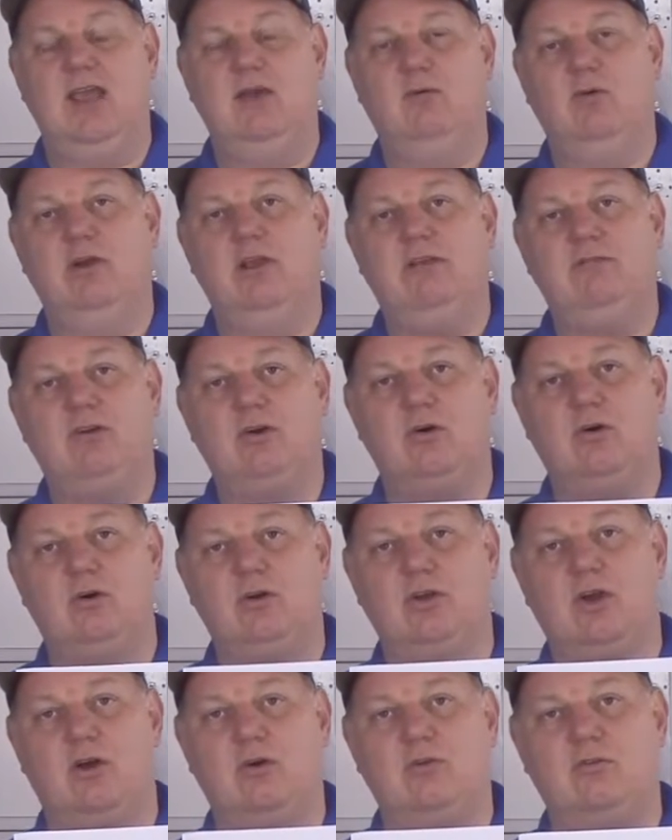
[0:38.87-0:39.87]
and we're even
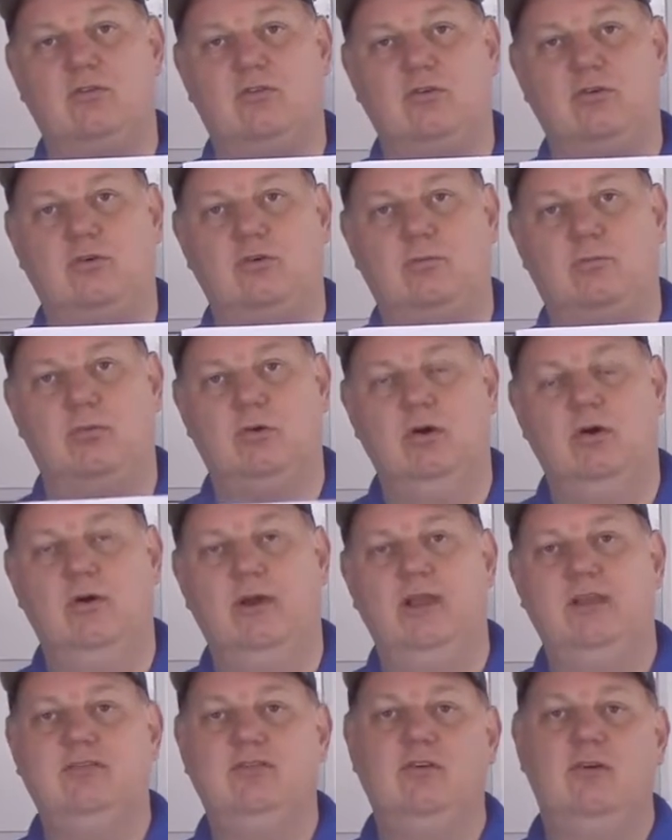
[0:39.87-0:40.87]
going to go to
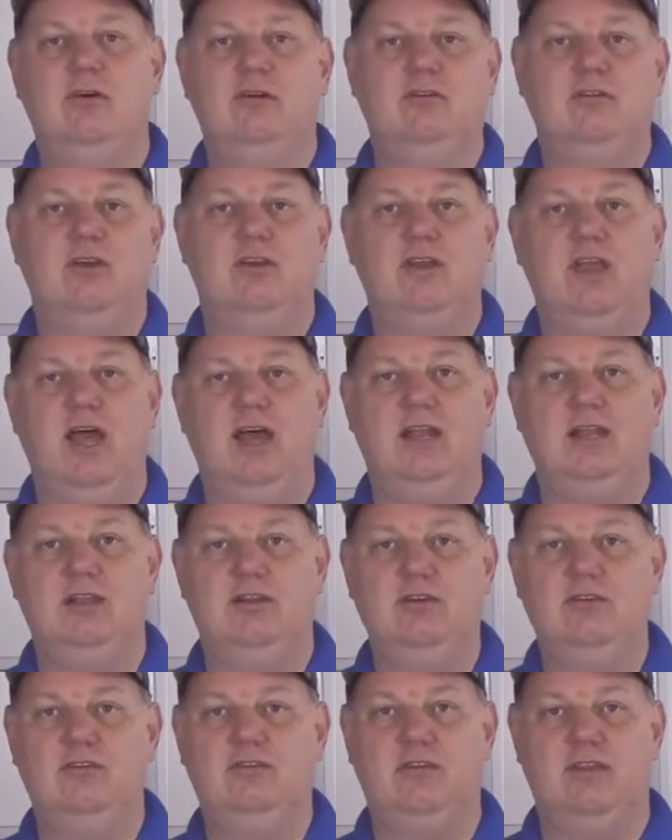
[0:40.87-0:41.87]
brewing, so show you how to
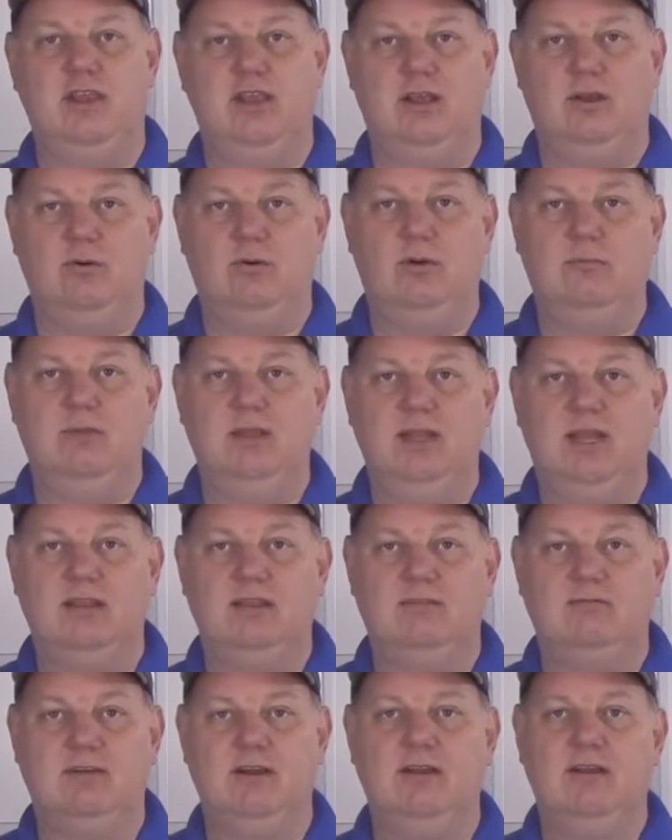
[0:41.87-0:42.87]
use the equipment
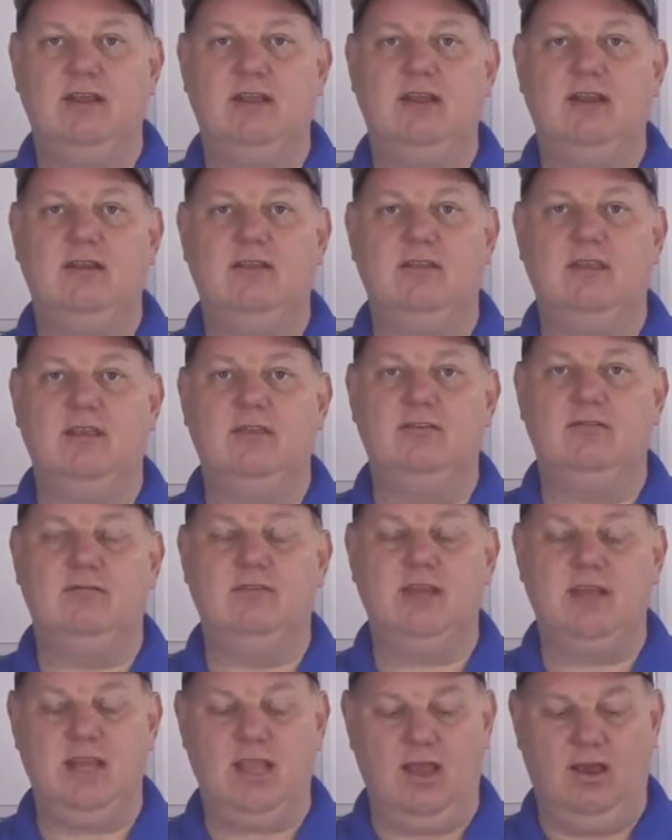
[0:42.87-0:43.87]
at the very end of this
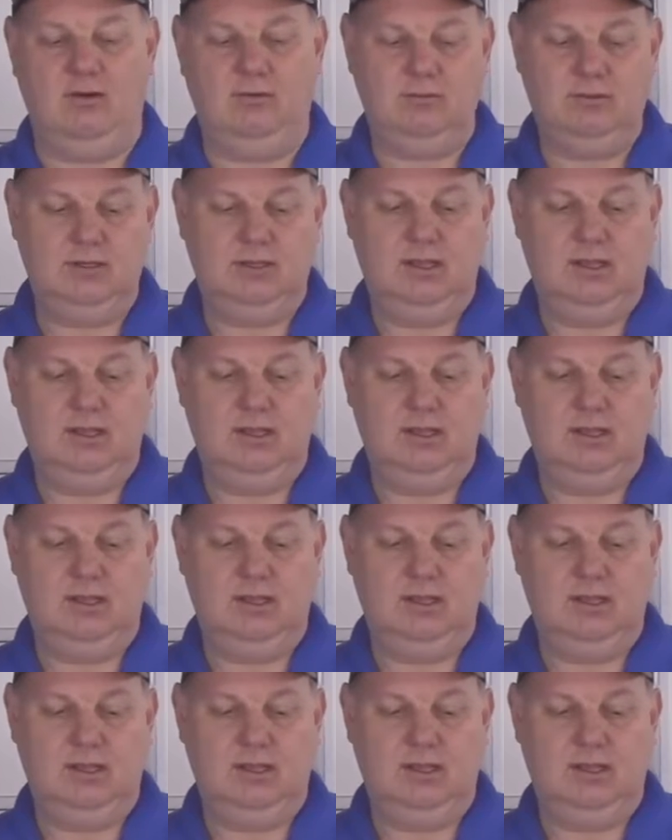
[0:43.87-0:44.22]
video.